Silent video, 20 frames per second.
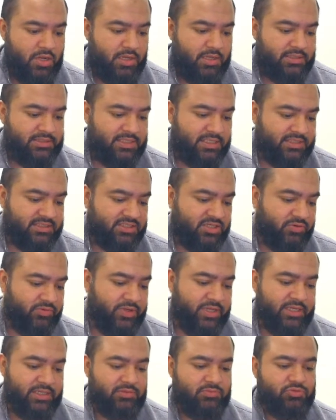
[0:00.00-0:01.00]
It says
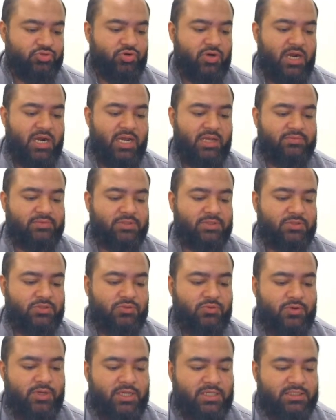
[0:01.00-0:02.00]
Tariq drives
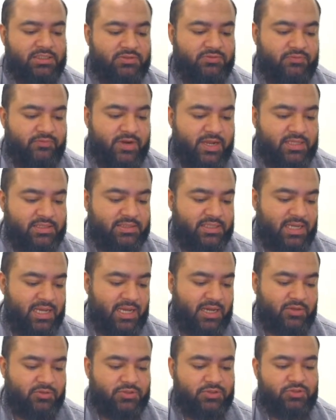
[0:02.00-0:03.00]
to his friend's
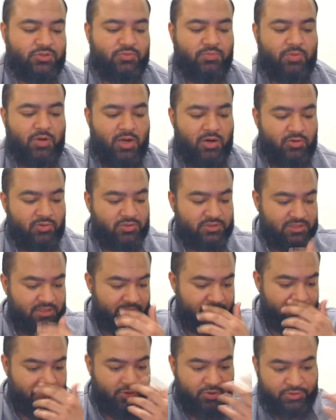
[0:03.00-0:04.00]
house to borrow
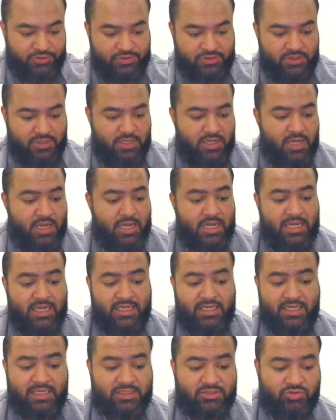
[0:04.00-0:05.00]
some books.
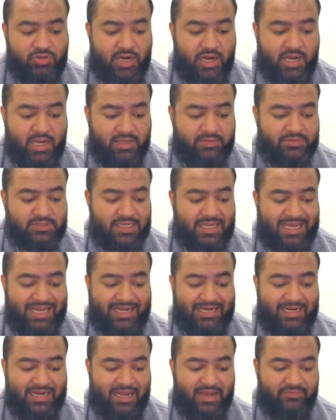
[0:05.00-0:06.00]
He drives
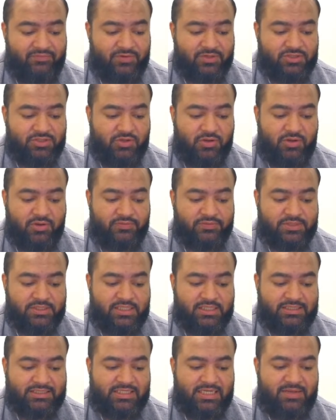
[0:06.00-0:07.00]
at an average of
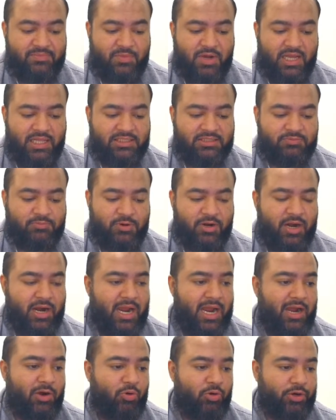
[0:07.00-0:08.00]
60 miles per
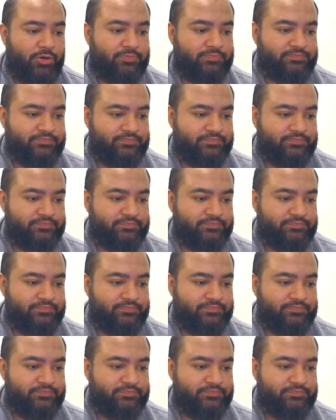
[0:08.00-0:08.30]
hour.